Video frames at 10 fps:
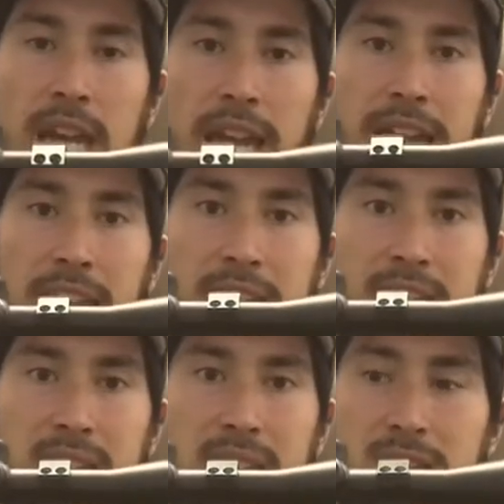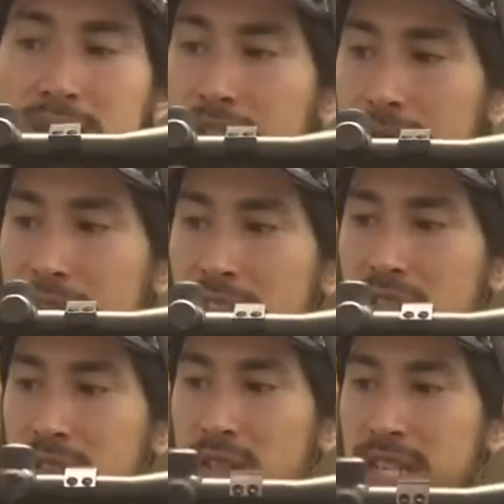and I think they
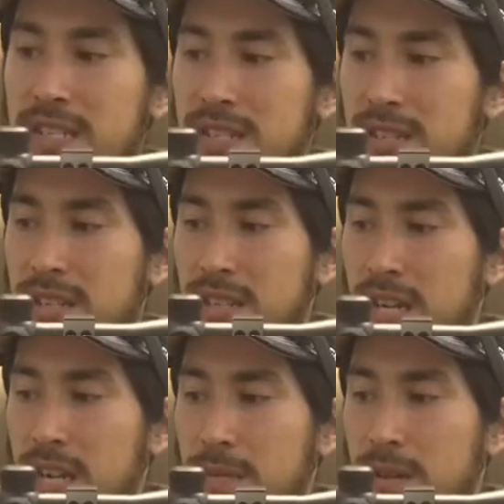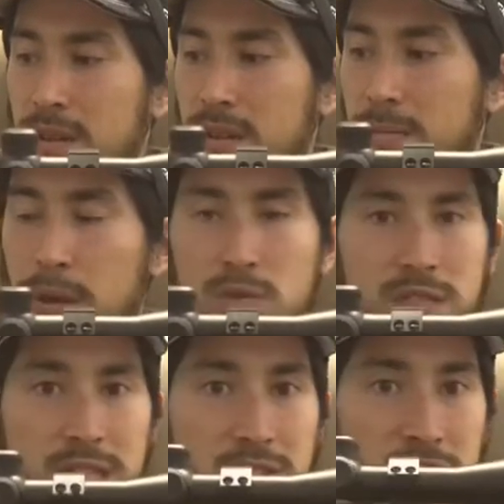should look into other
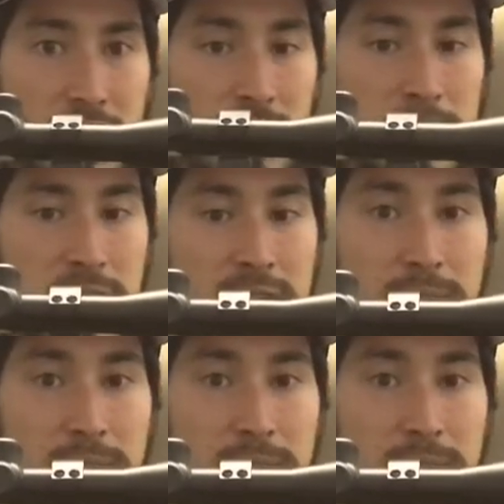postage services,